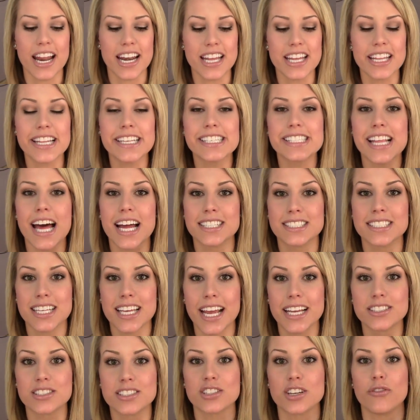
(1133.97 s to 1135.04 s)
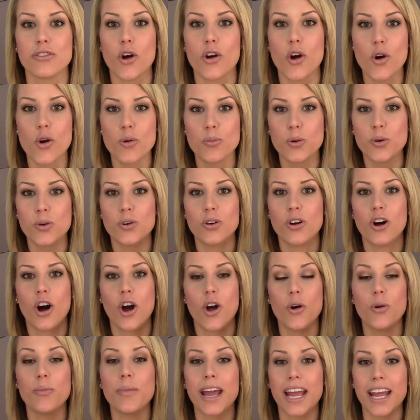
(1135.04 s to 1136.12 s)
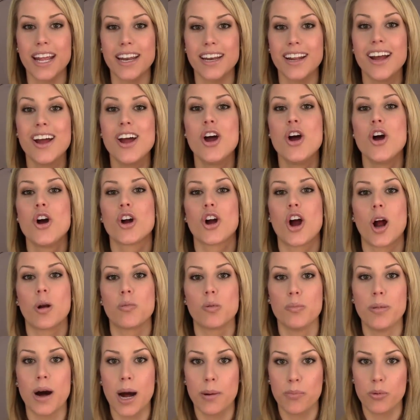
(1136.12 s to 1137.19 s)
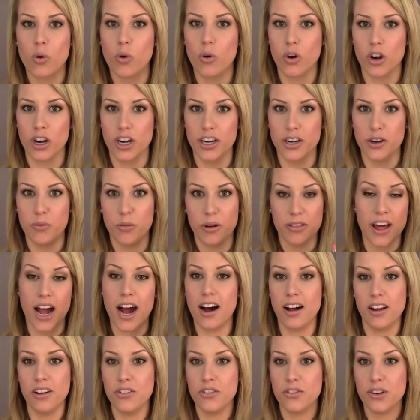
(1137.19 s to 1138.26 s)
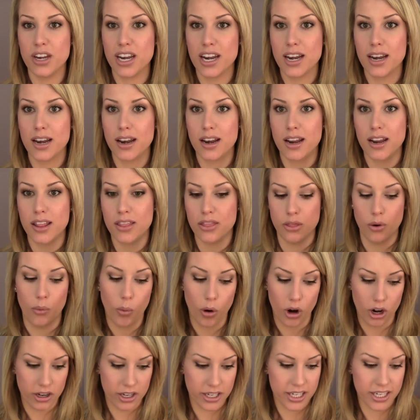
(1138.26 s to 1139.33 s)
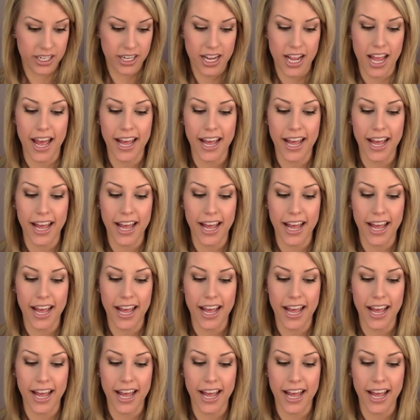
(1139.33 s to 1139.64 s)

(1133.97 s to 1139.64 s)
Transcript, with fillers: And it is that taste of home, homemade caramel popcorn without the work.